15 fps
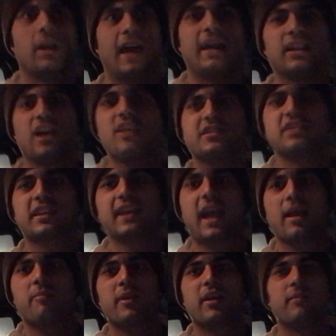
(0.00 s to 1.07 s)
I lost the
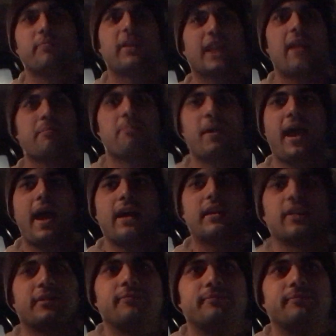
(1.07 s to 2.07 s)
camera, but I'm back.